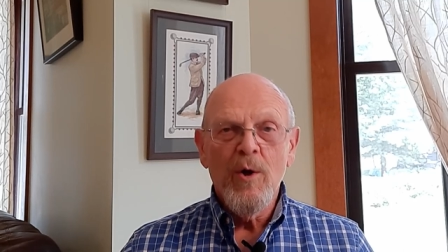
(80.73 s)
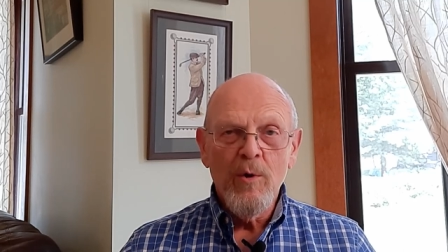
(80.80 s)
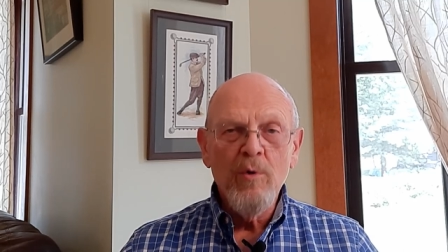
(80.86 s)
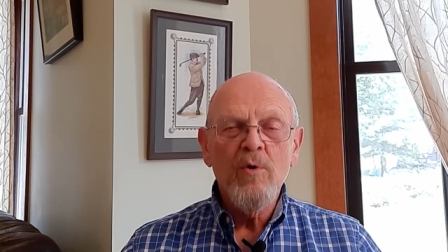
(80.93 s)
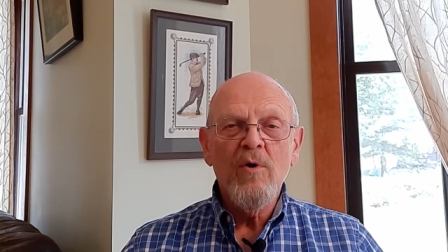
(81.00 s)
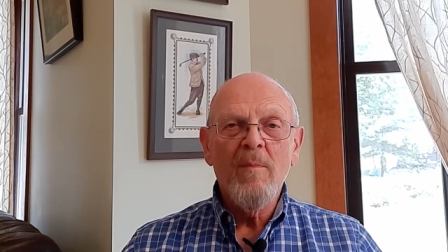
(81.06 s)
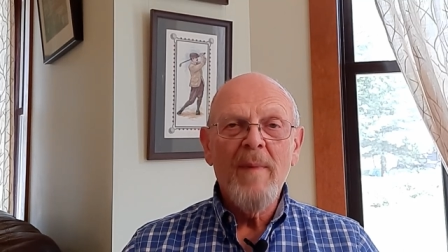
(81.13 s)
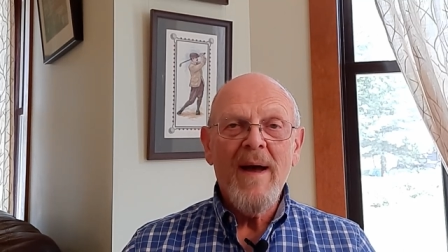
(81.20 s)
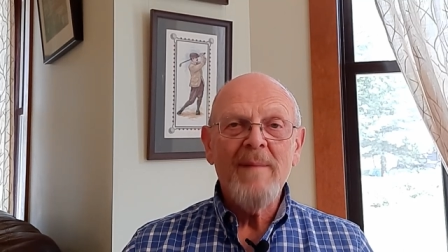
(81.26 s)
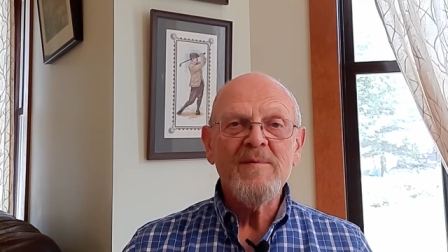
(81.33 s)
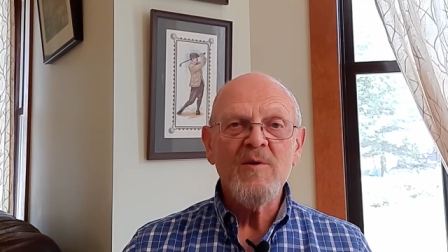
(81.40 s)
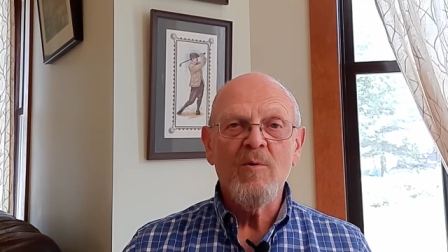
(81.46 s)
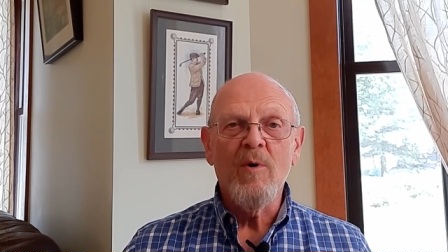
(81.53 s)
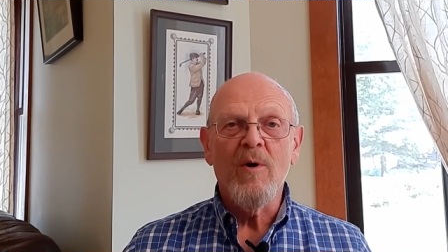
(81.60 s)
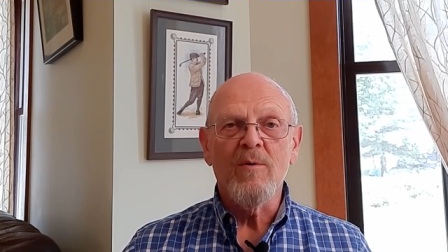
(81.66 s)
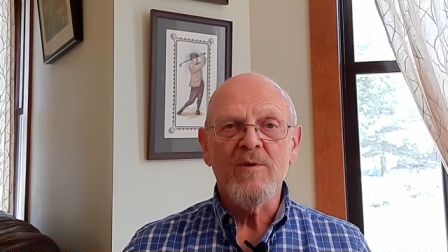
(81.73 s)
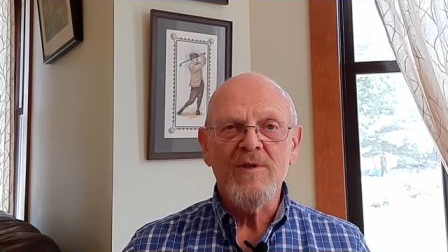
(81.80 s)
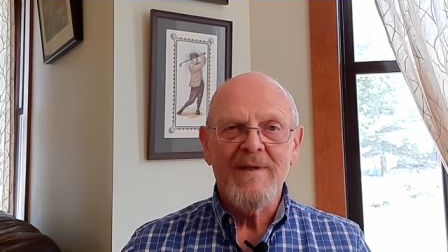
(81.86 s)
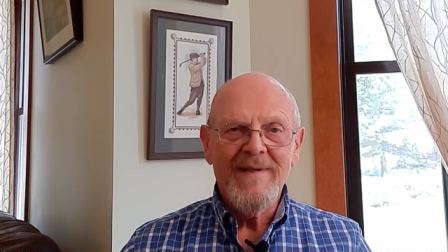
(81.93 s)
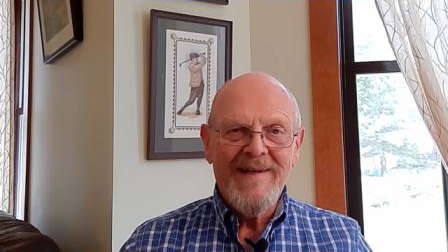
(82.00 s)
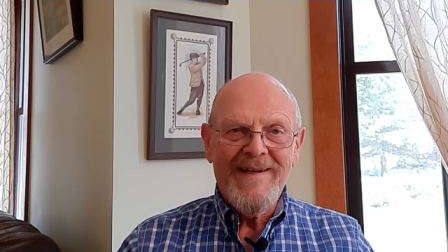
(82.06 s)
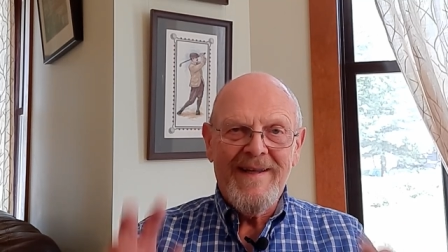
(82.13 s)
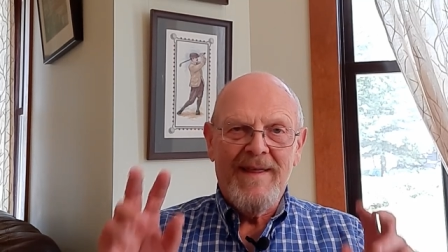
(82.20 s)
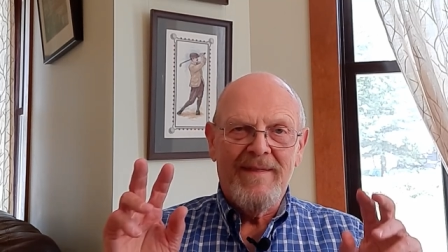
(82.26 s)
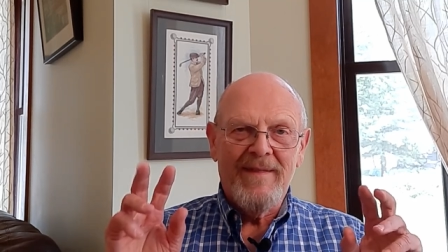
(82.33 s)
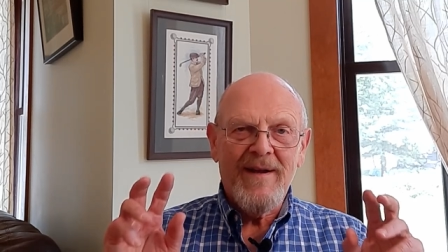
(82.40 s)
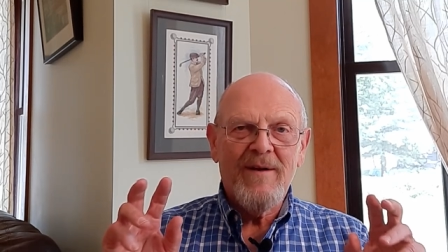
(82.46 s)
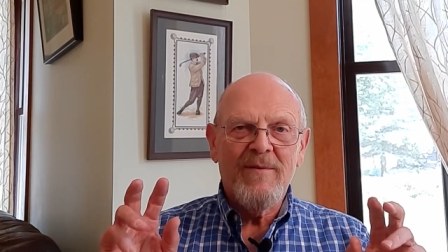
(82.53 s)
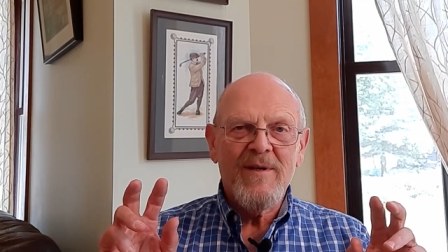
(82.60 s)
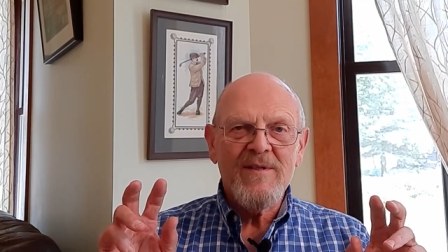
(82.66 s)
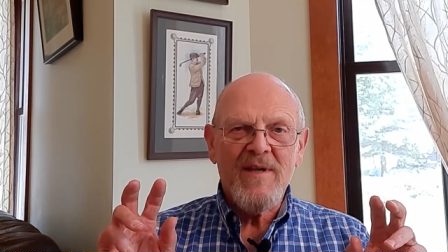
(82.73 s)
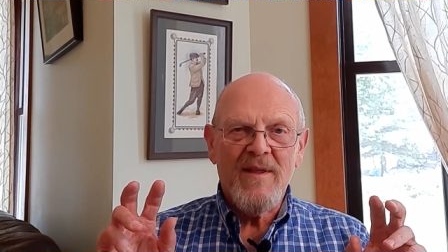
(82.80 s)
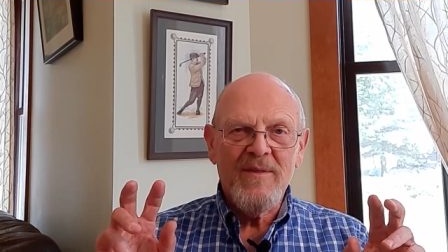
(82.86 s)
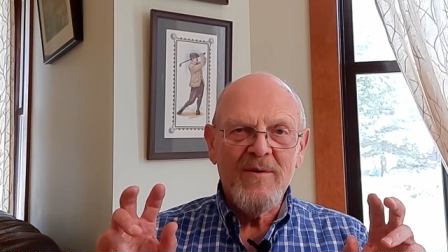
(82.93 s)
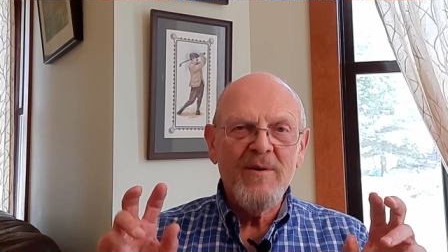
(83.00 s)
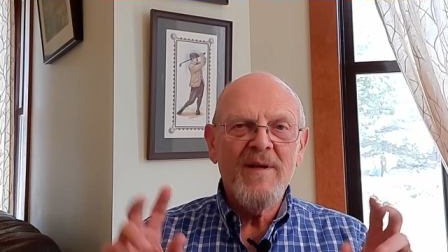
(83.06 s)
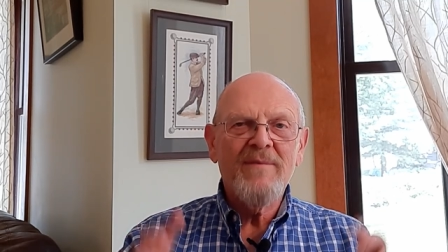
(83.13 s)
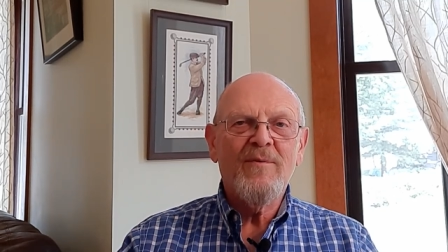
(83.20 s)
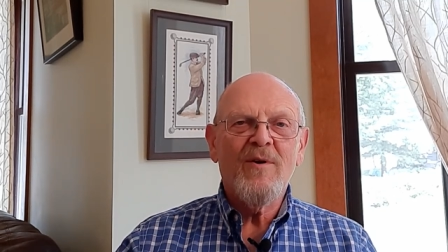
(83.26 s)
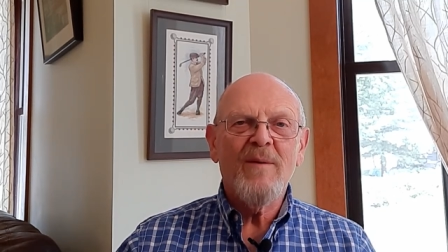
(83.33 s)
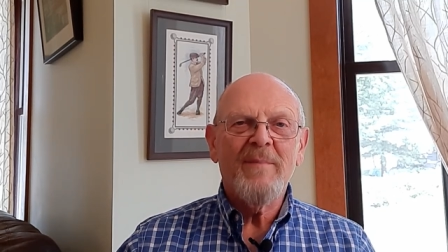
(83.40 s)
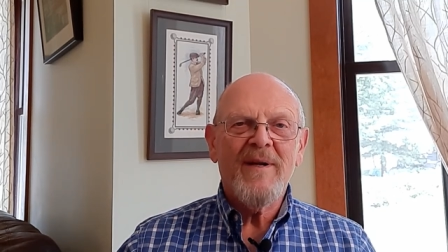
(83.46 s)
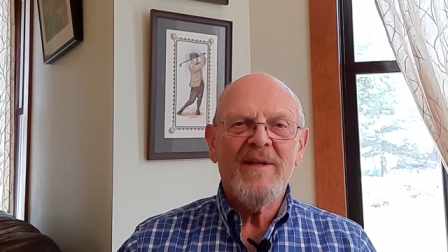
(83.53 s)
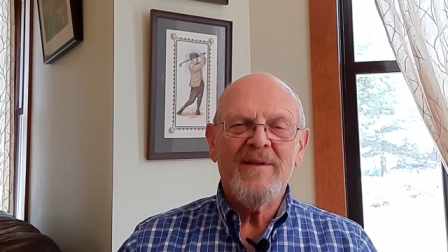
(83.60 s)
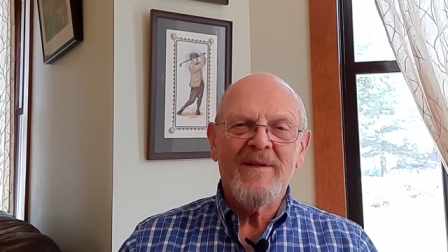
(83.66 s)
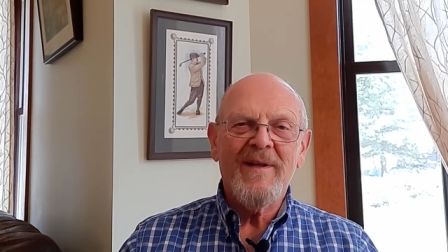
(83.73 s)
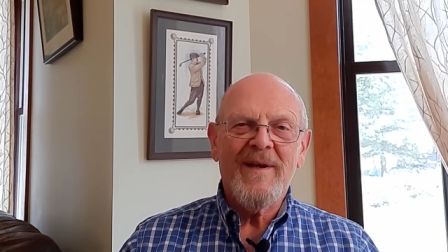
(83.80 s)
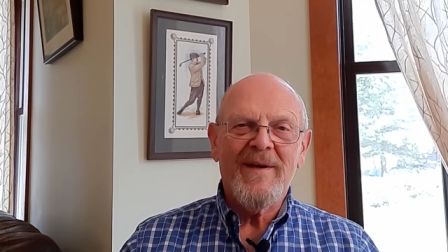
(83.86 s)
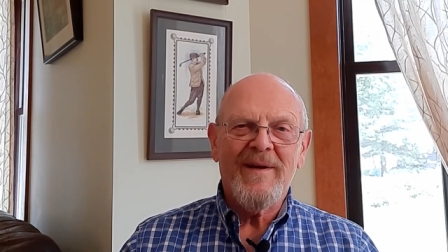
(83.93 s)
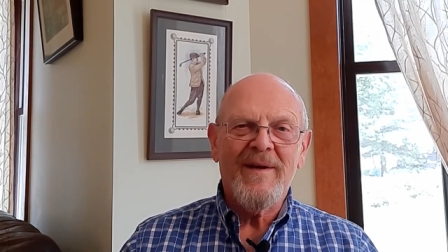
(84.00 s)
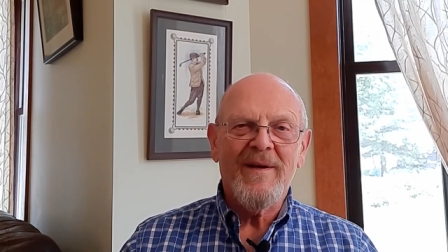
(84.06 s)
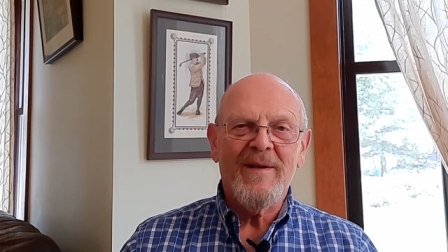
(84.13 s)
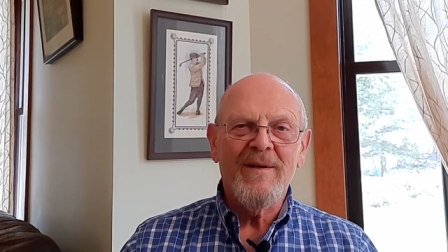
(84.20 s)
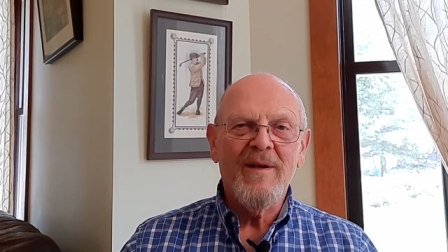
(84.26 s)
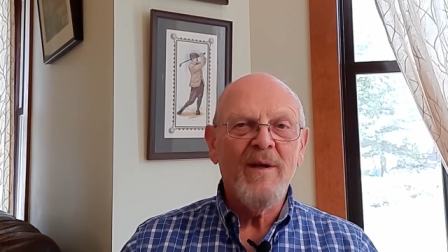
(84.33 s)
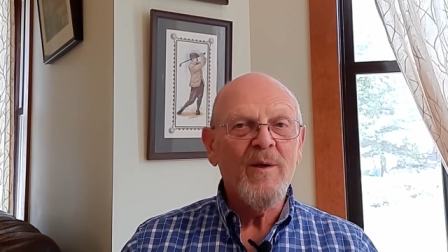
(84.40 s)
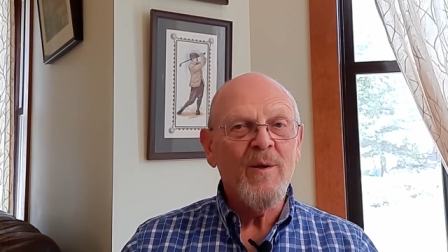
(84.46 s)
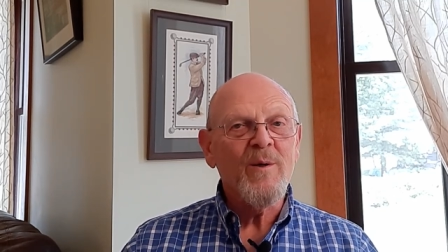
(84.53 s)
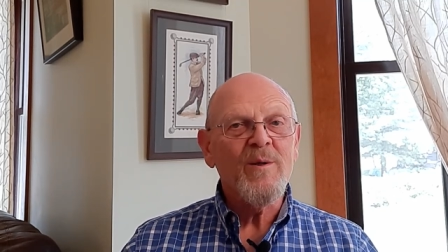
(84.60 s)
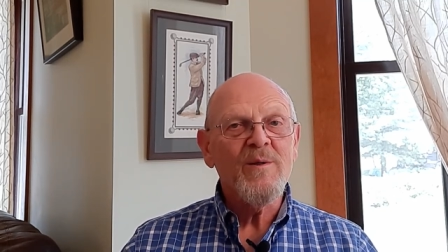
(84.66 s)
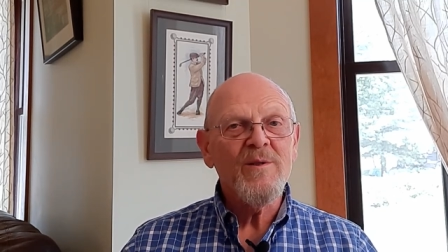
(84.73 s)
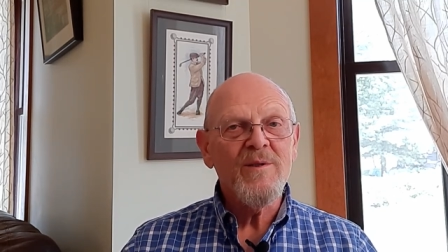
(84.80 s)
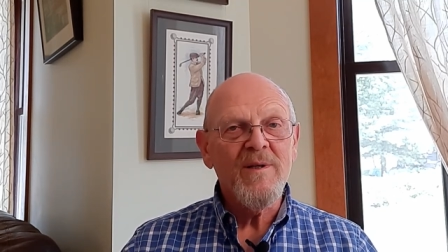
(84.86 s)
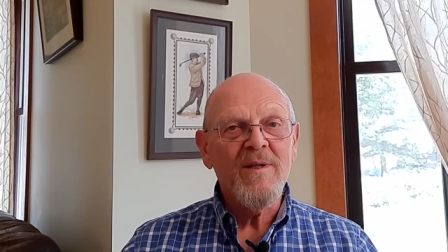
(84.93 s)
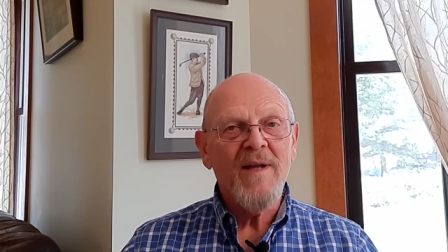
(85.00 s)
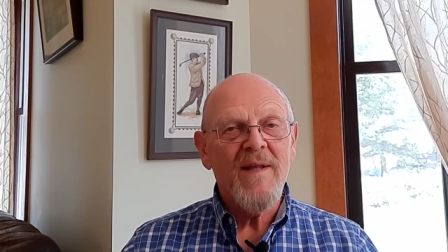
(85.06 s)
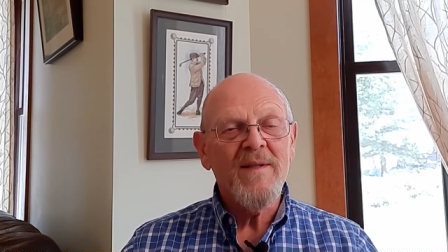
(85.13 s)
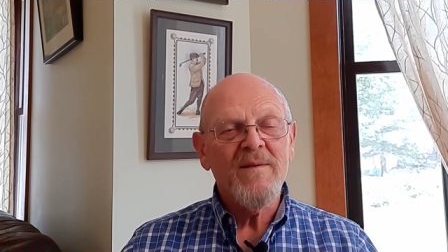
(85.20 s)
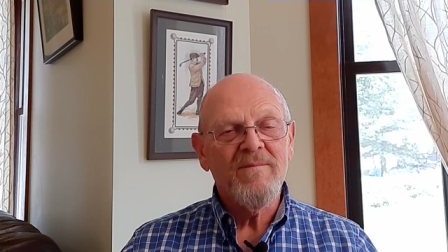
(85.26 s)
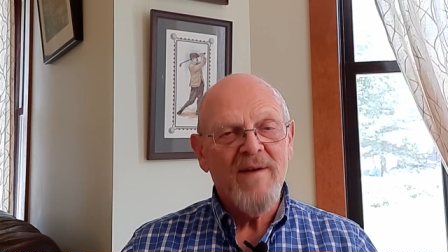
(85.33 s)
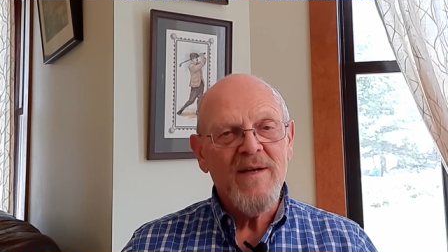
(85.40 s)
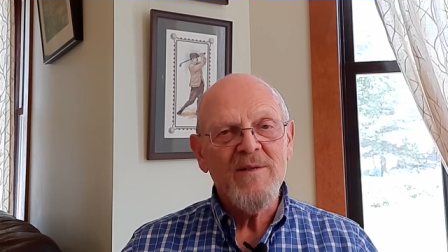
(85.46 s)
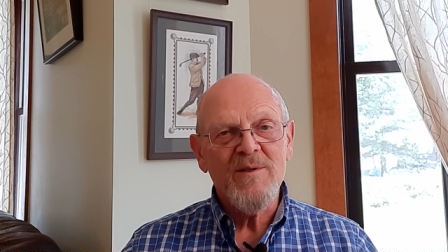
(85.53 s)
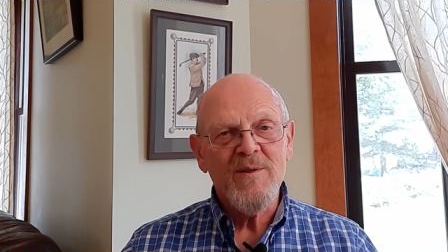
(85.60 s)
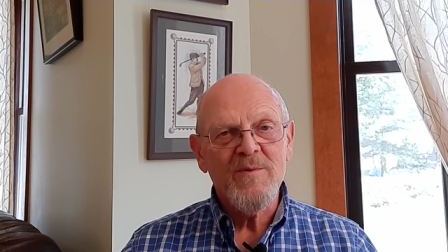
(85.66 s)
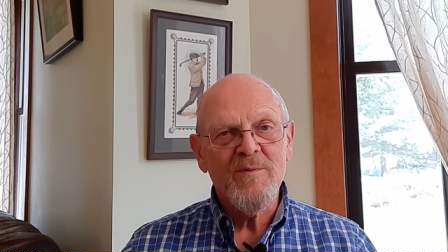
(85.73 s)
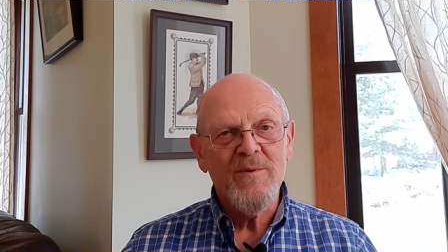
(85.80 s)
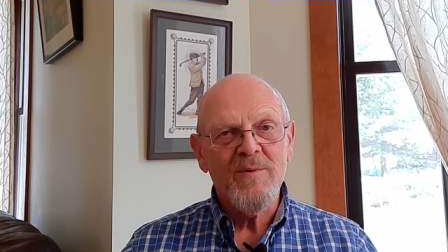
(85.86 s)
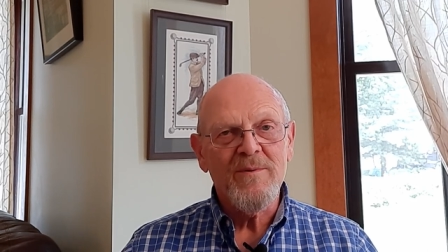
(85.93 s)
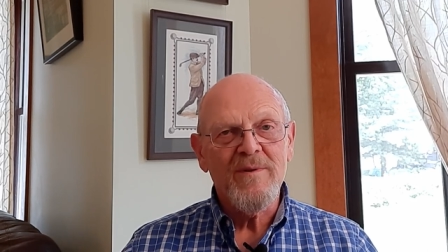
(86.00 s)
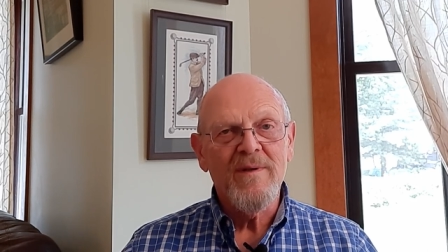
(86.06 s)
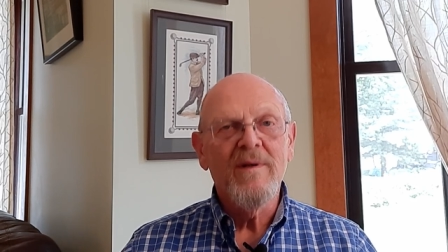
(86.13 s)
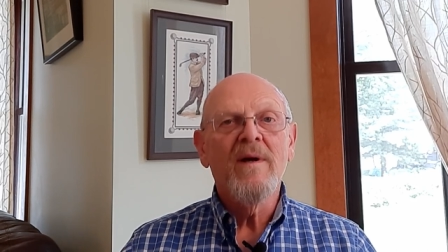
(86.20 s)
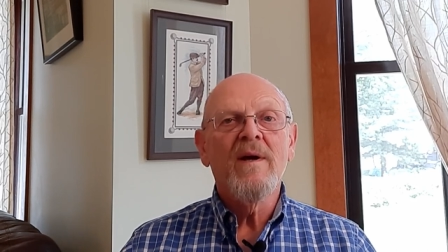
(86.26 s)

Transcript: Google Maps quotes, "There is a thirty-four minute delay ahead. You're still on the fastest route.